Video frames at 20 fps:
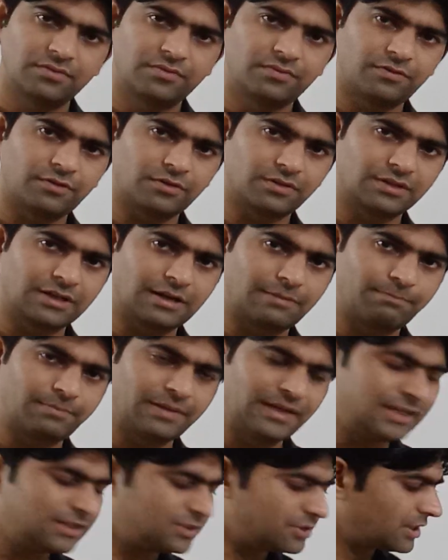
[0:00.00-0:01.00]
for the
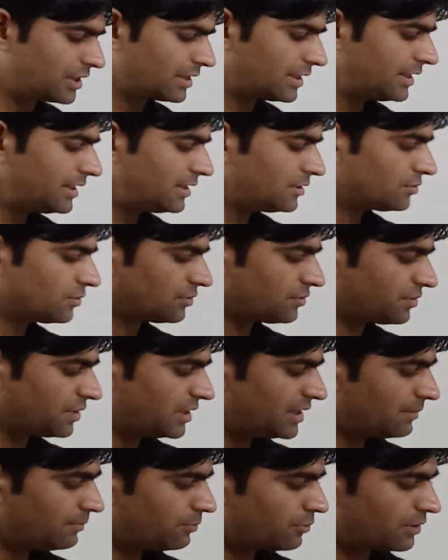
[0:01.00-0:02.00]
complete journey. So
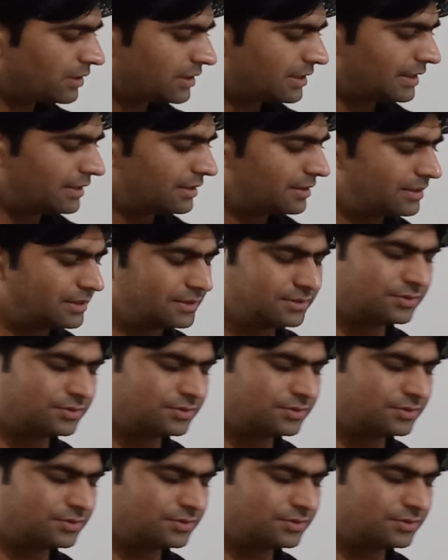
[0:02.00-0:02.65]
3 upon 10 is